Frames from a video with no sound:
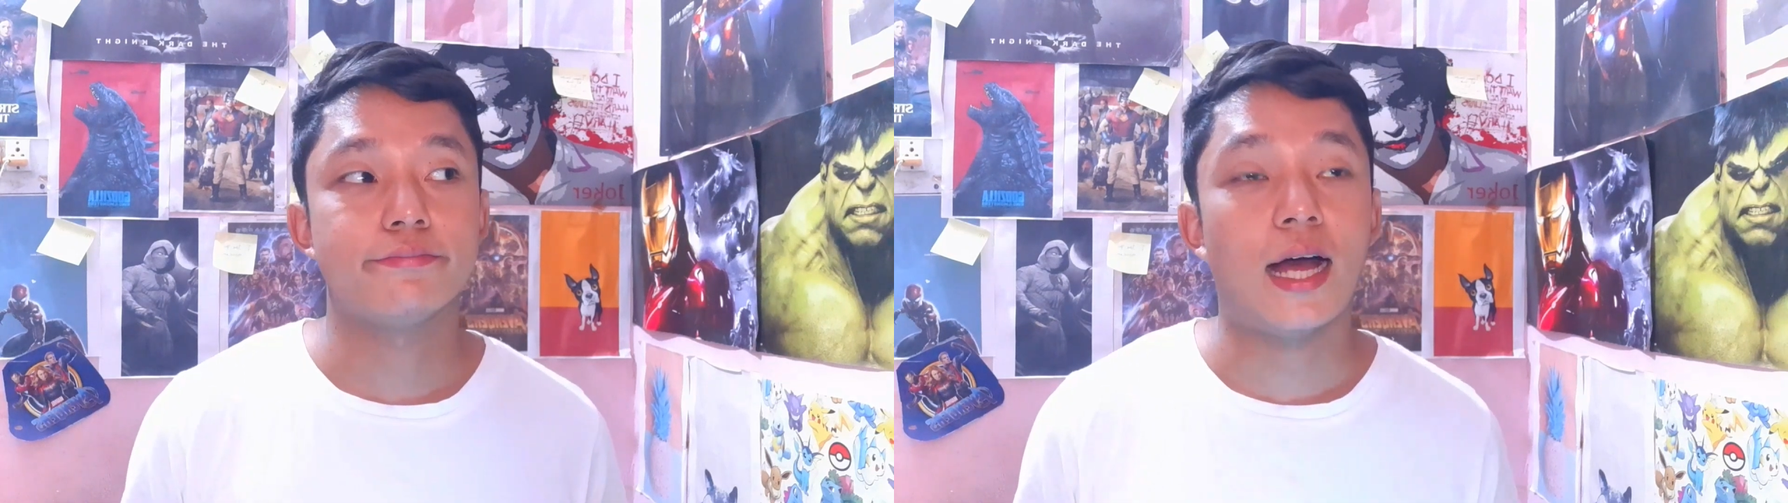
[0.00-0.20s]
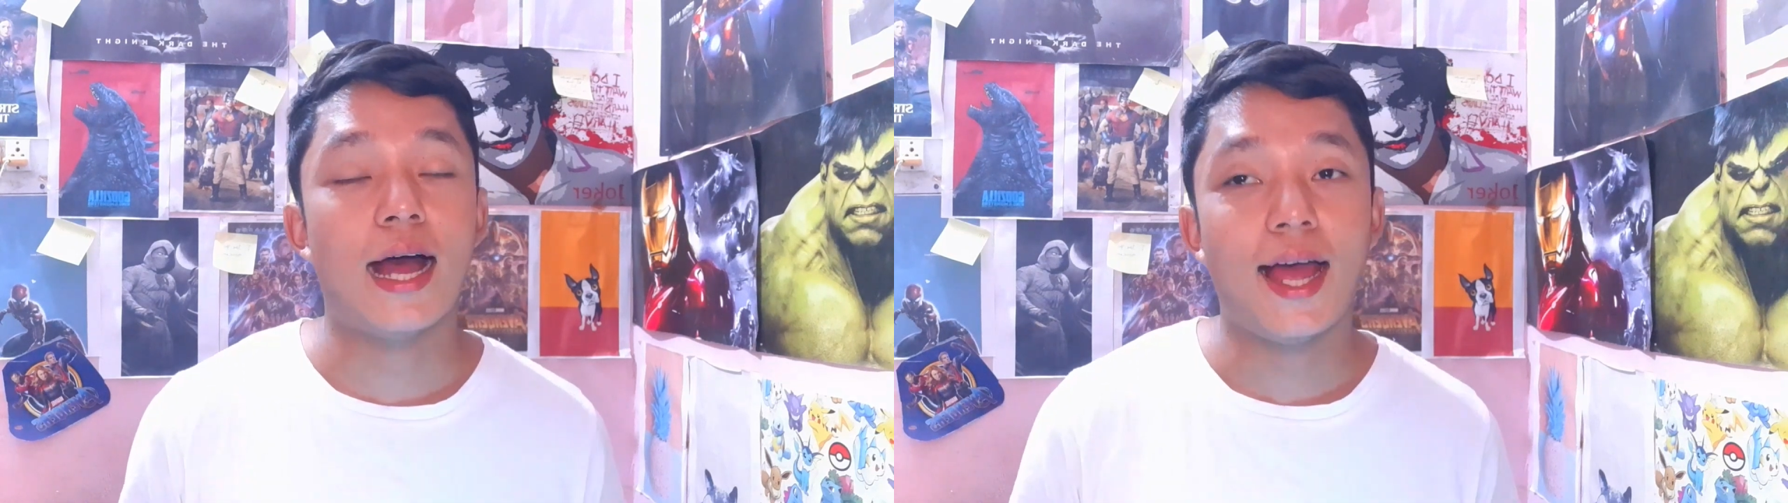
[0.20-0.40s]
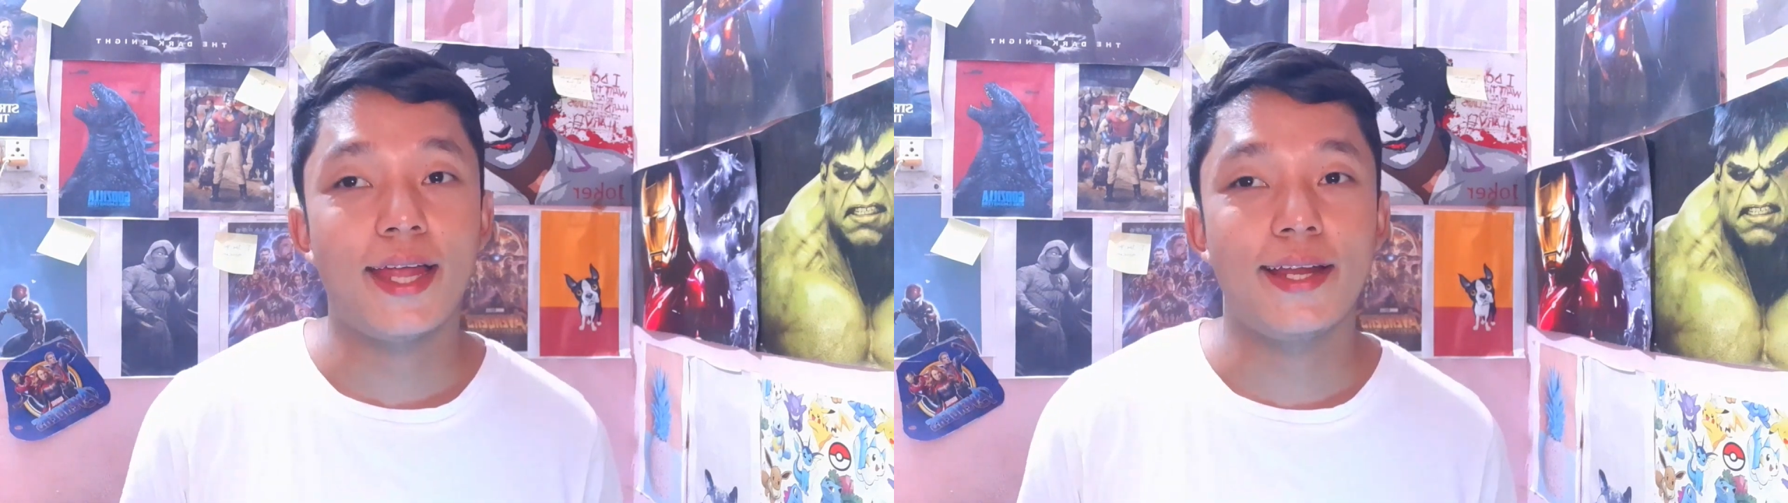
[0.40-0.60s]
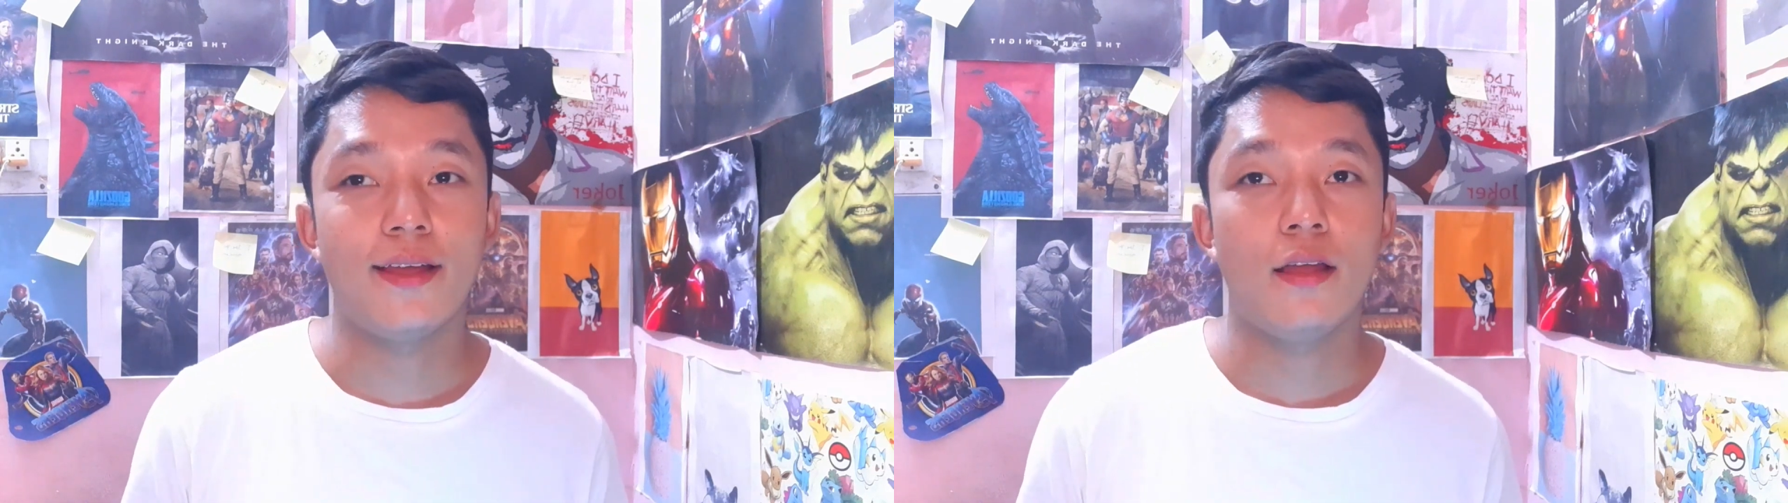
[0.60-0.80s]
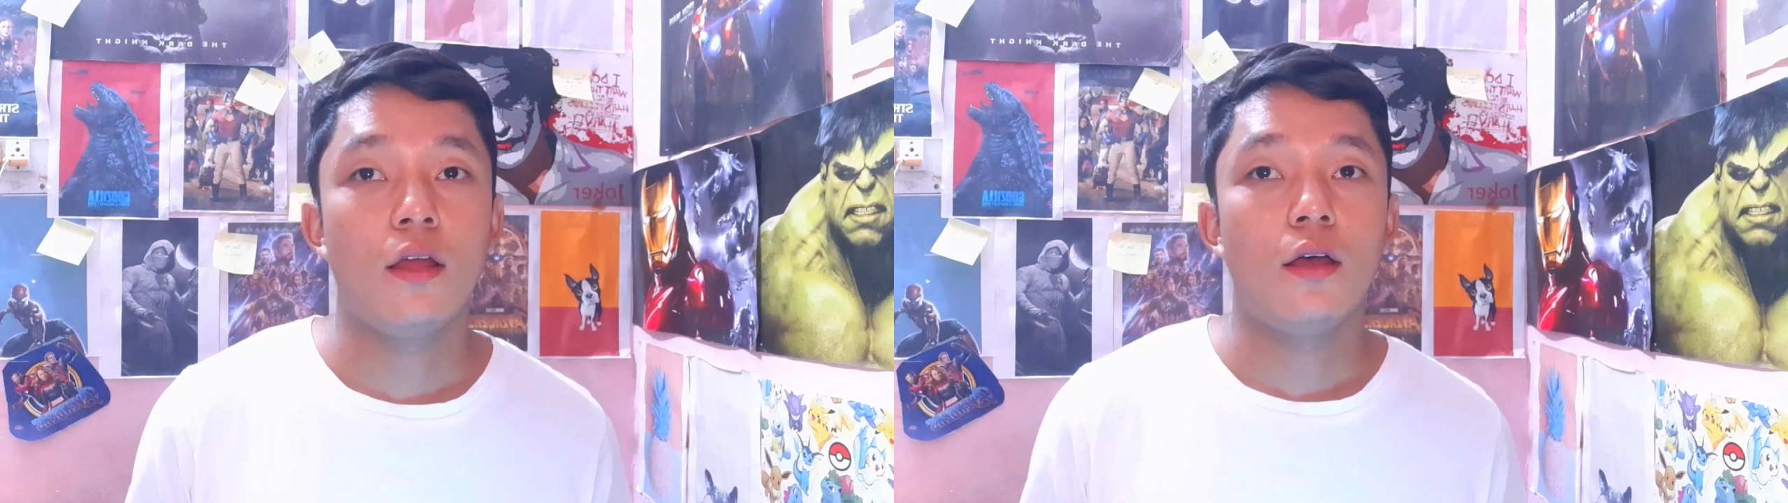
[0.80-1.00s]
hide
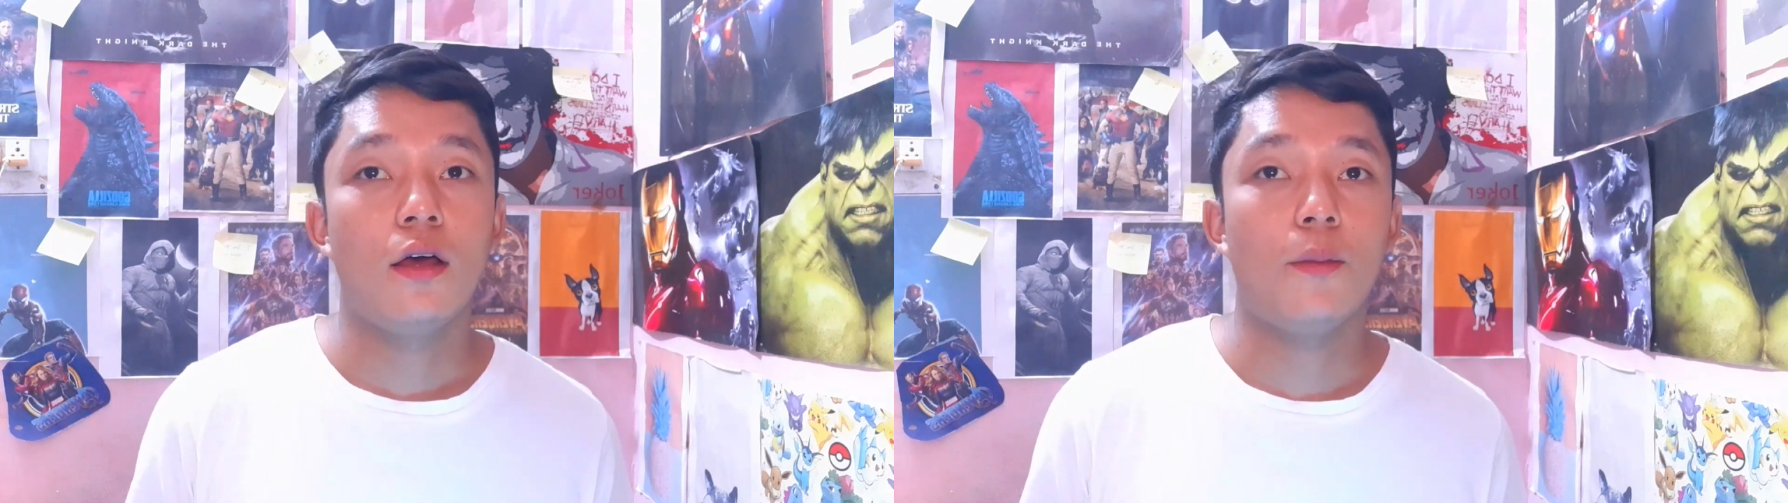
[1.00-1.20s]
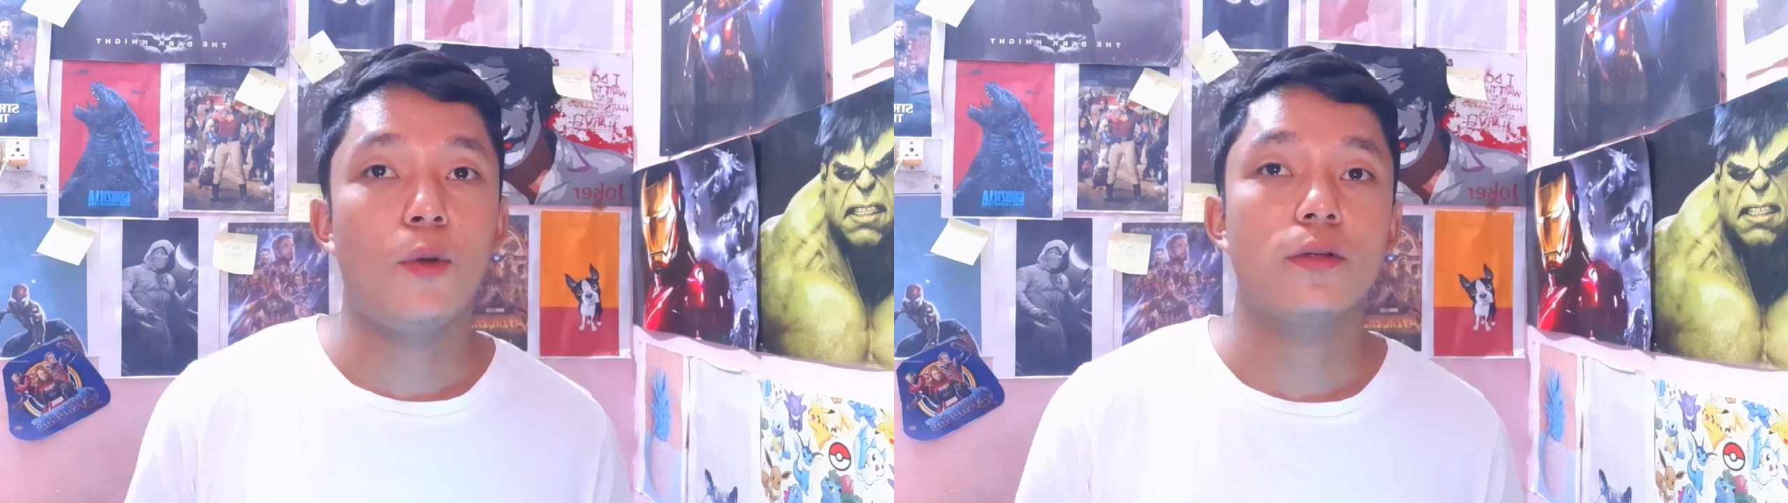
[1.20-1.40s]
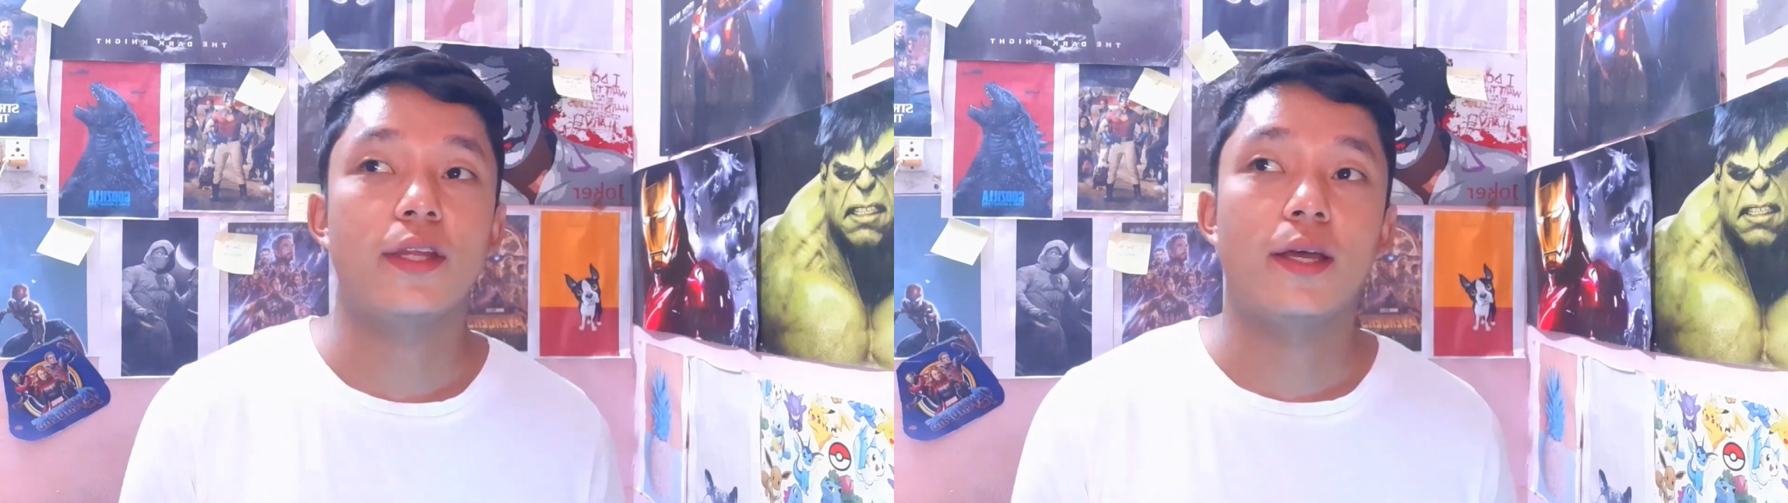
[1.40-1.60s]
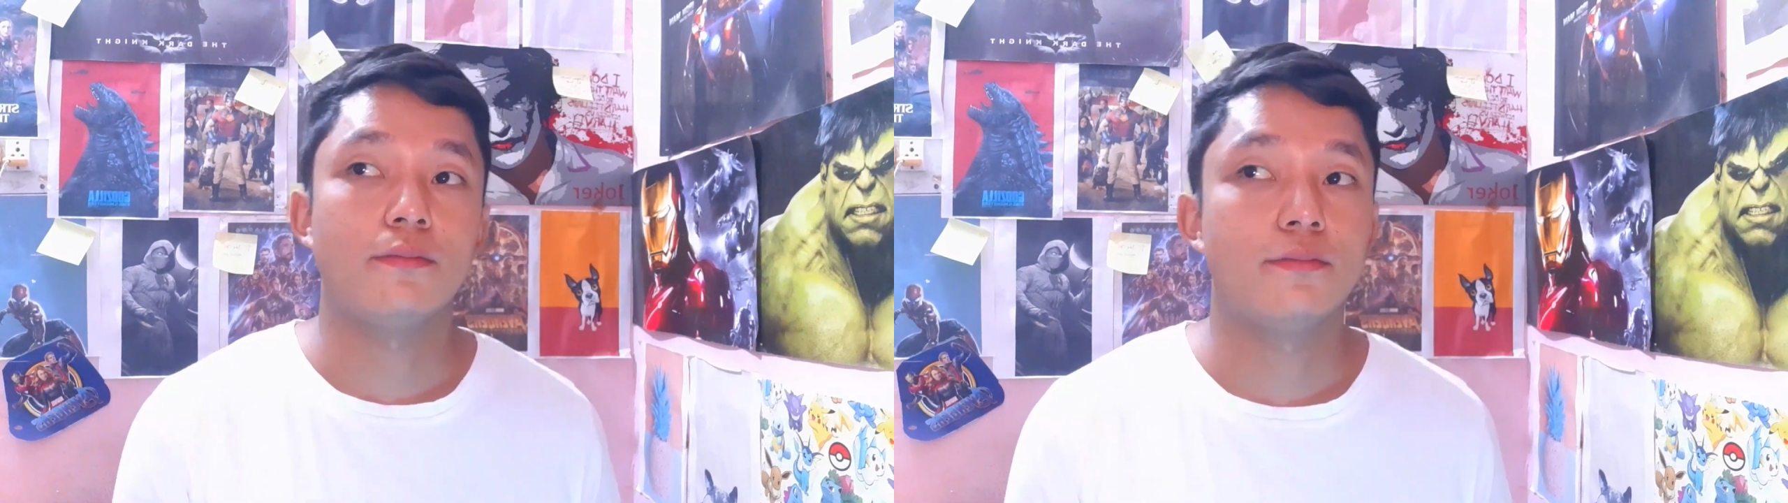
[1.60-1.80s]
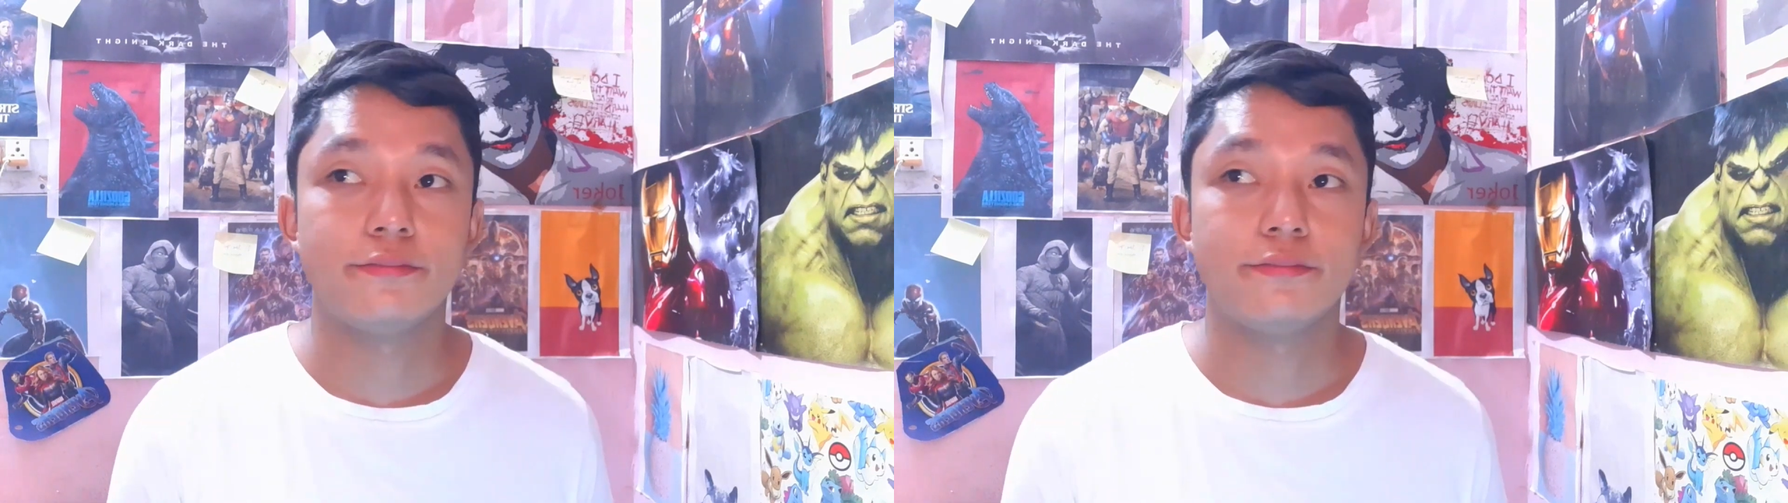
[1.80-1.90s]
among them.